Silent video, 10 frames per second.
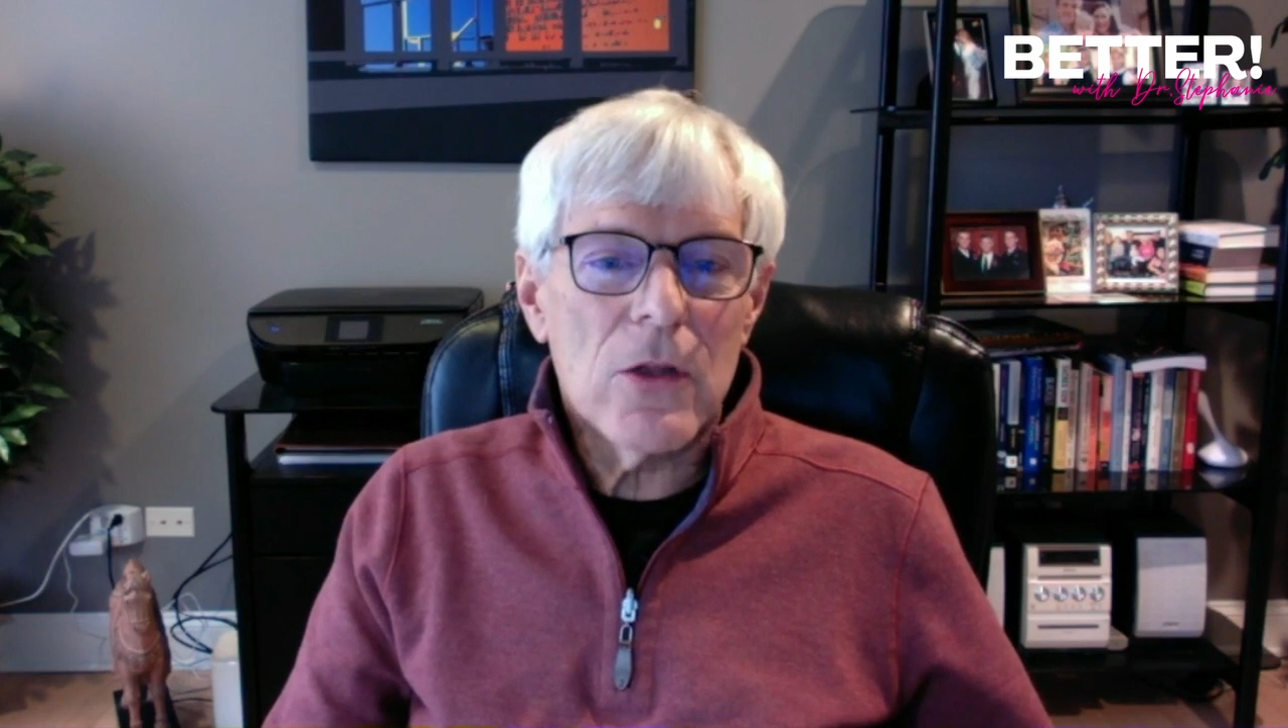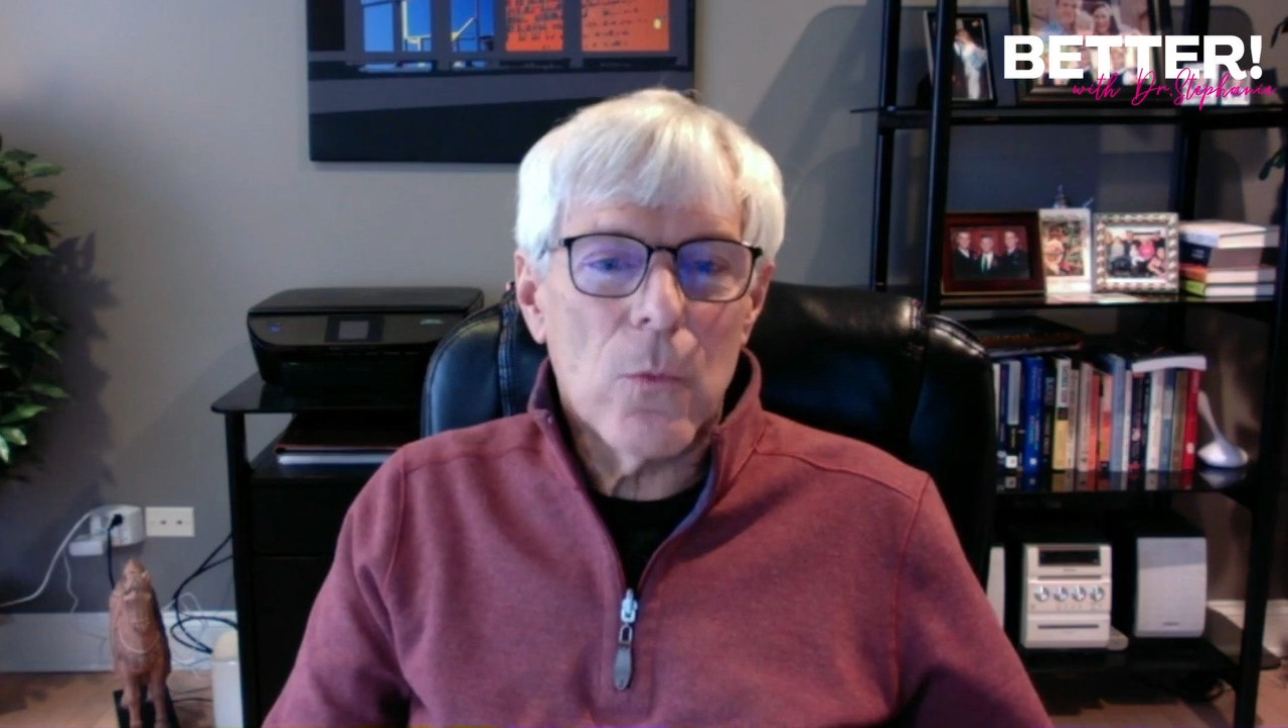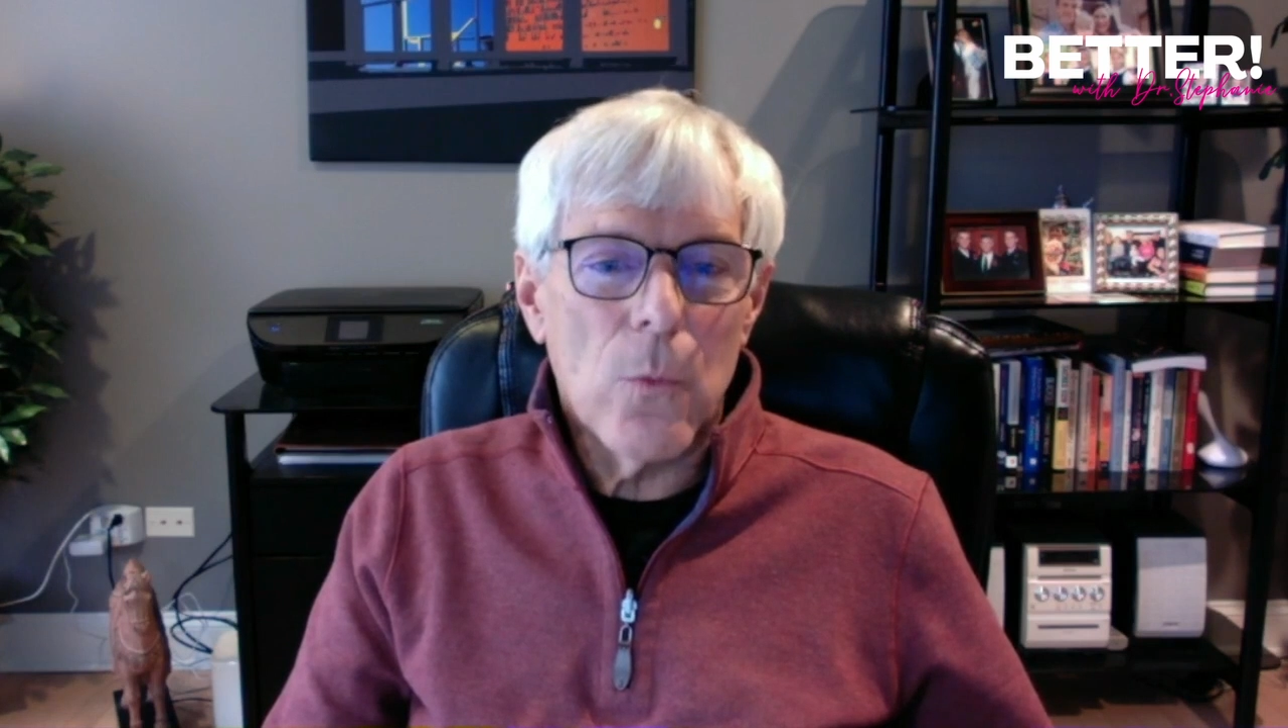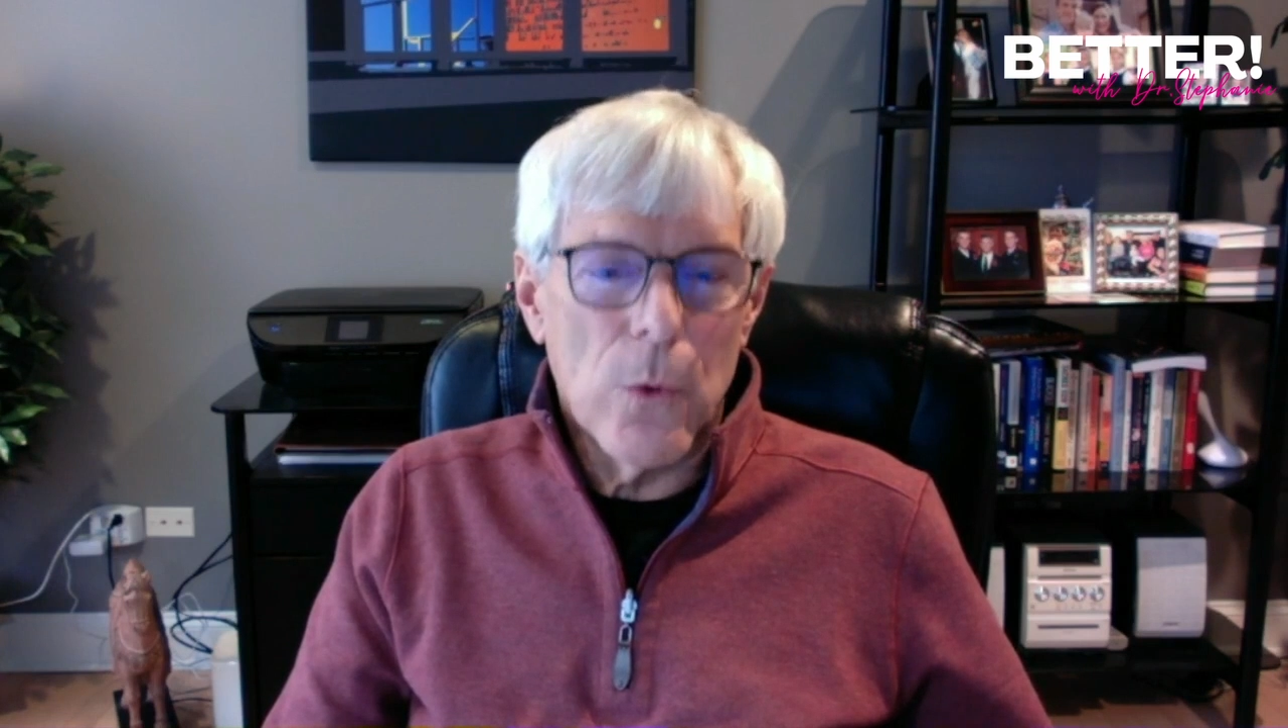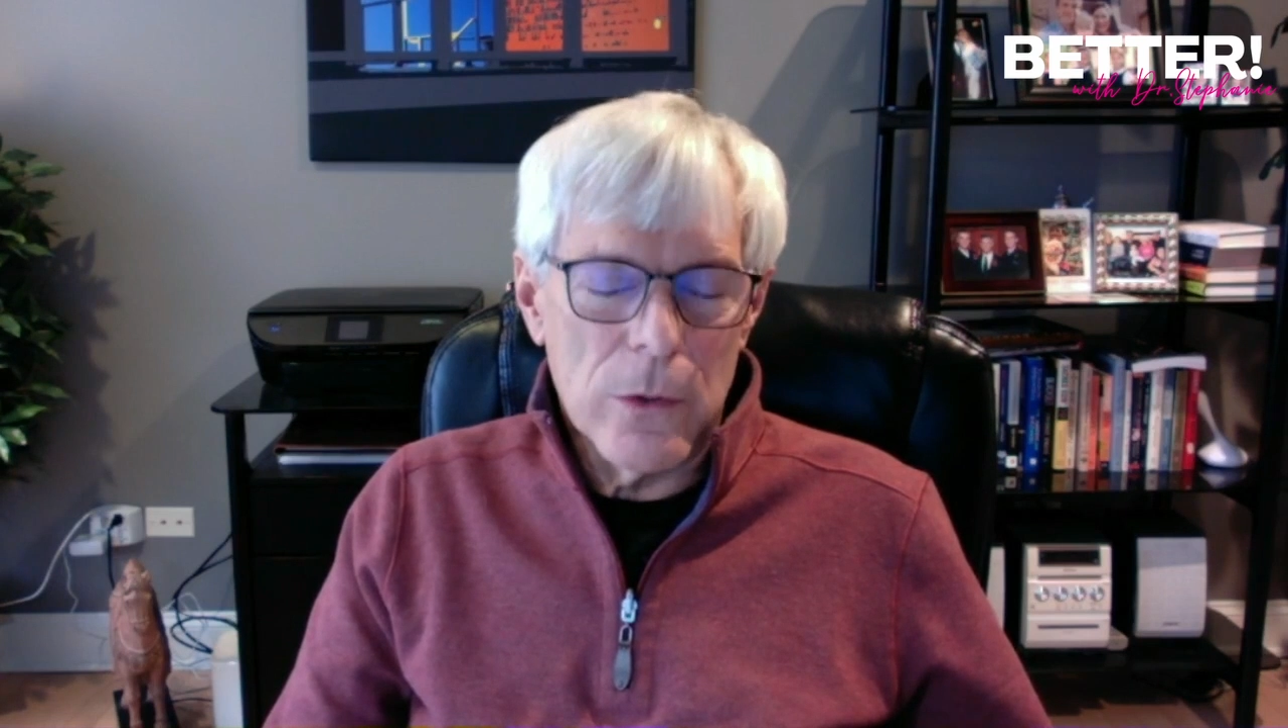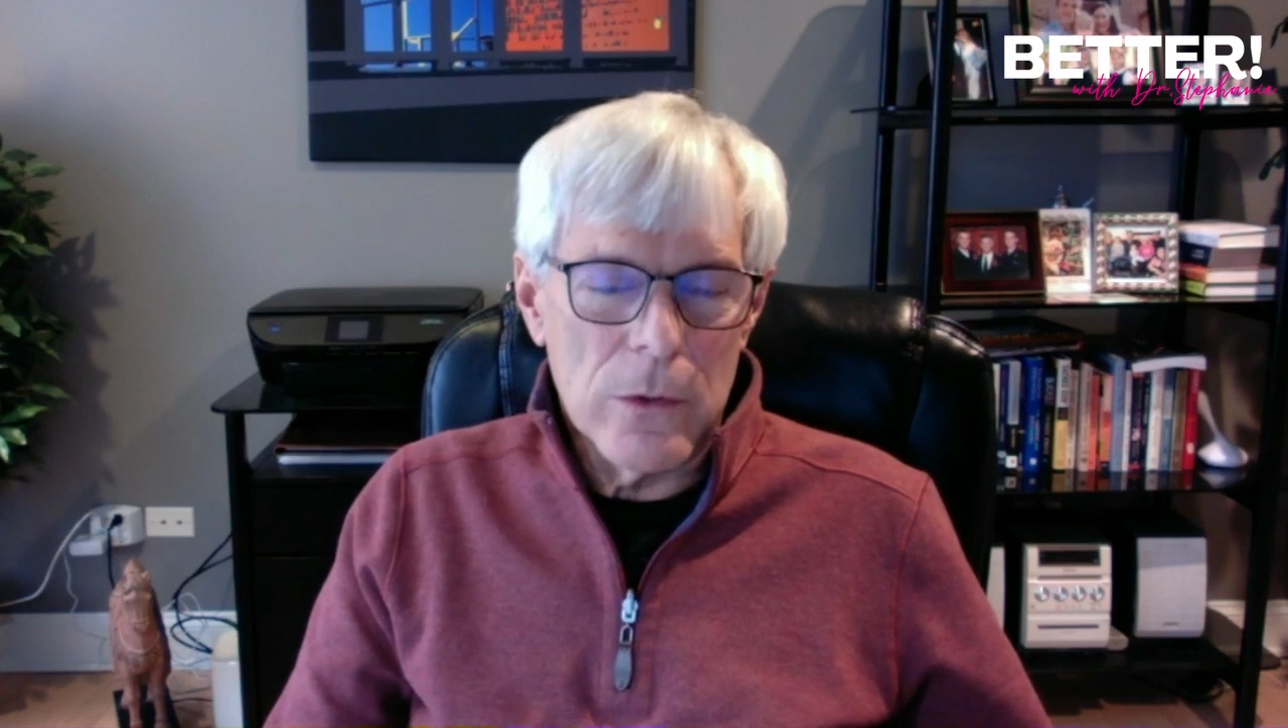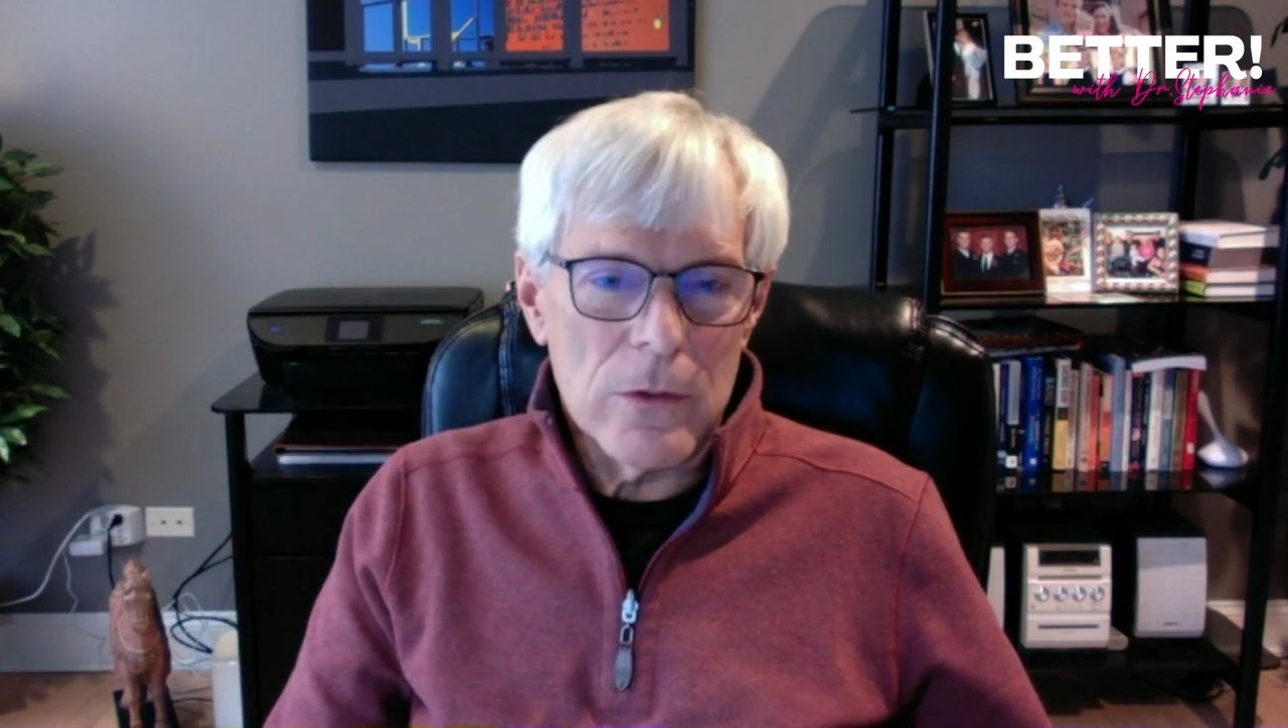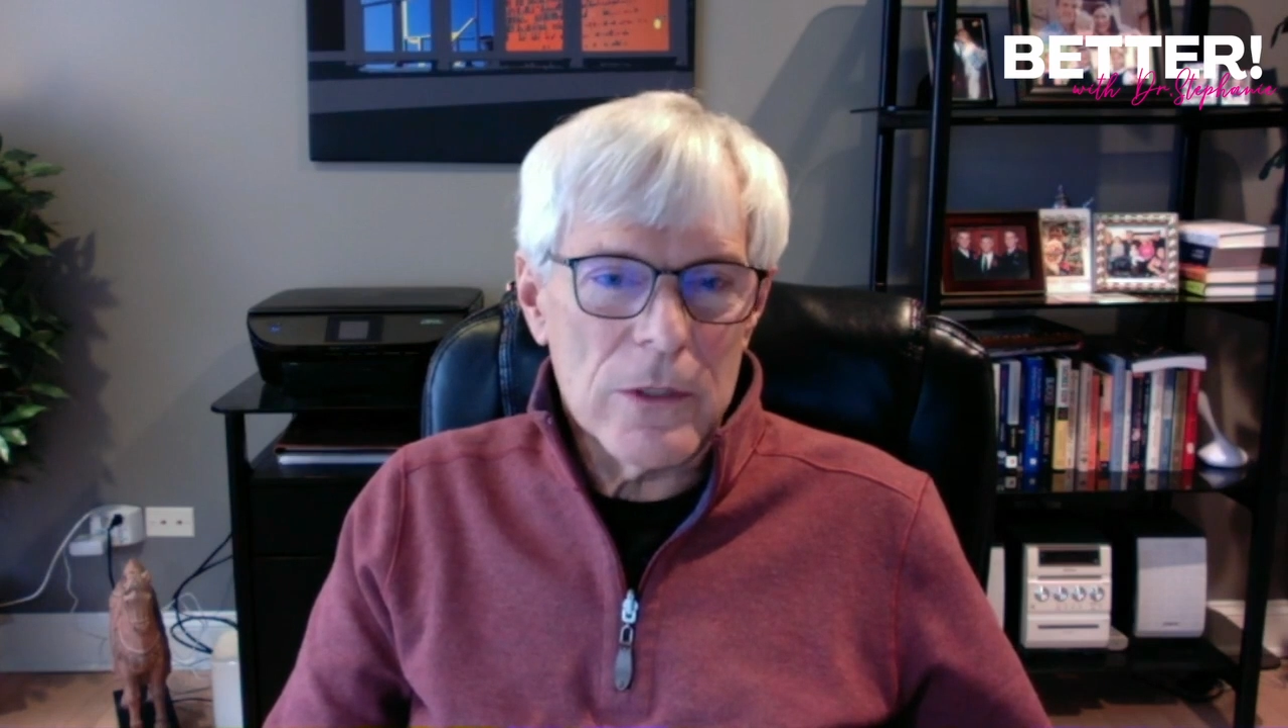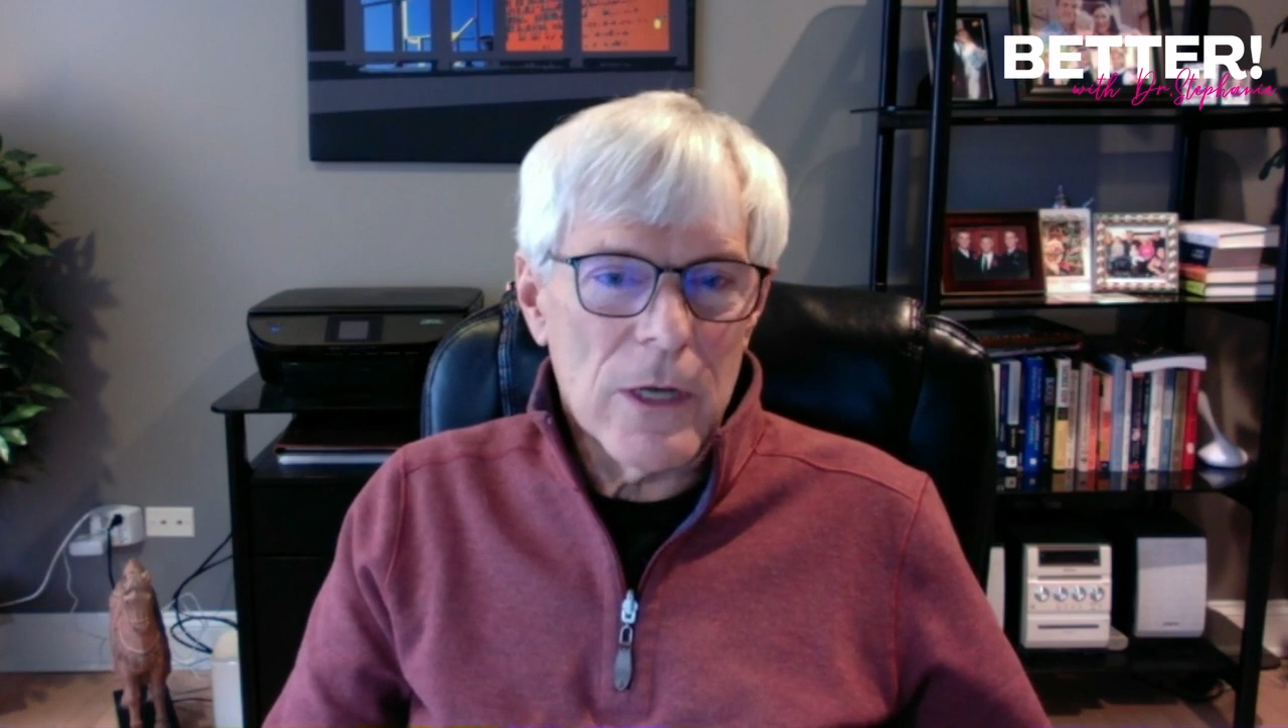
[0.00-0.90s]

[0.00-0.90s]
in the world